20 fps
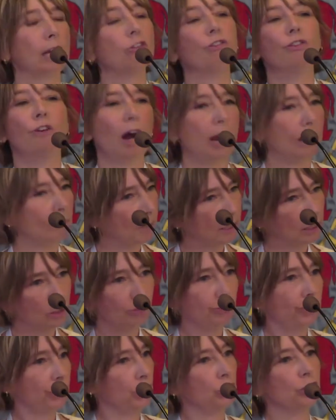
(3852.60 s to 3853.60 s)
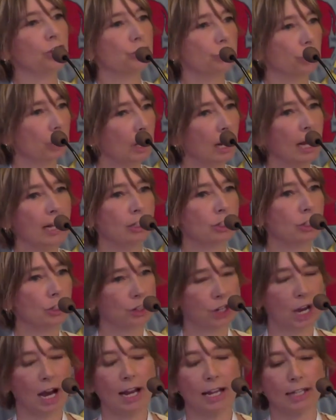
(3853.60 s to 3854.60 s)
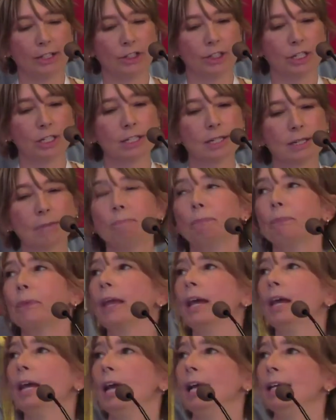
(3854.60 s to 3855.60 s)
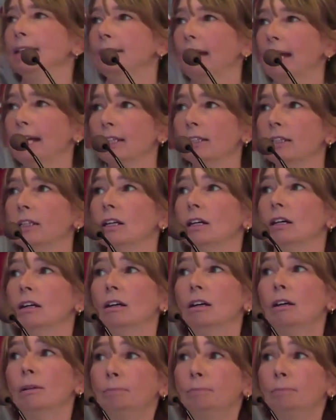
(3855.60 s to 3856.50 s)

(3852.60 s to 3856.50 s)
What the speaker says: environment, future, and challenges. And then